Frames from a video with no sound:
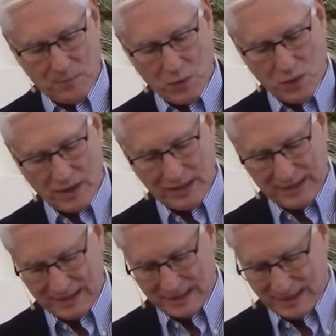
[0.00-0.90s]

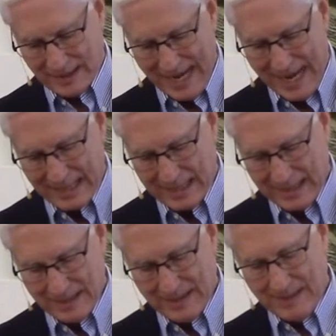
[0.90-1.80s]
moralists lack
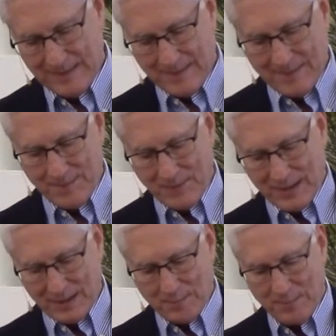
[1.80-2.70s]

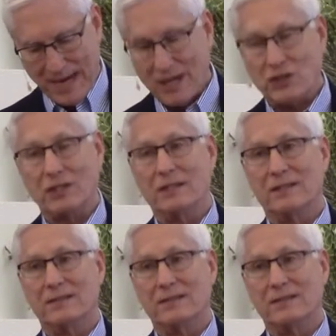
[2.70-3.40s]
compassion.